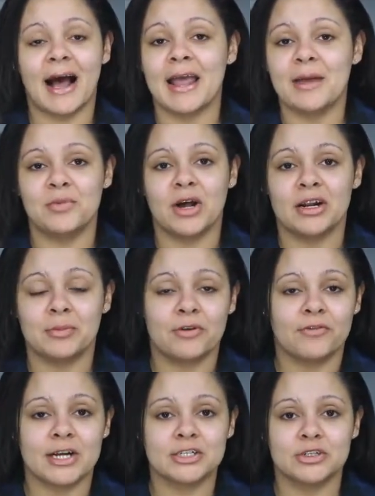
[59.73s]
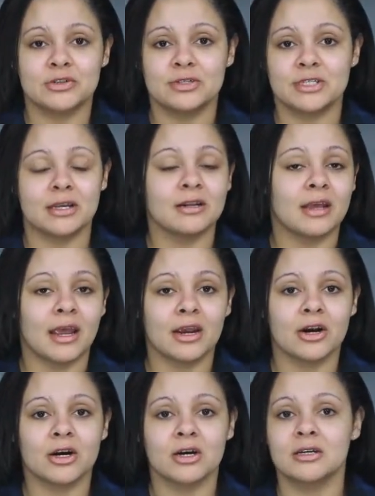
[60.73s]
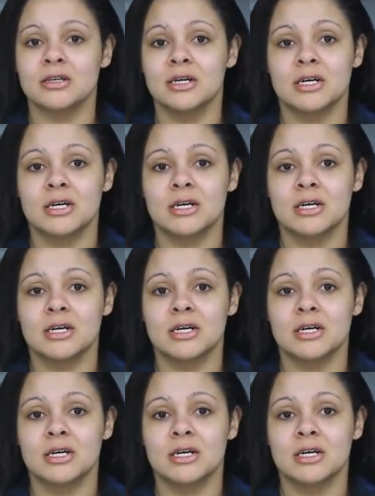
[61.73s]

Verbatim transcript: I am not a professional skincare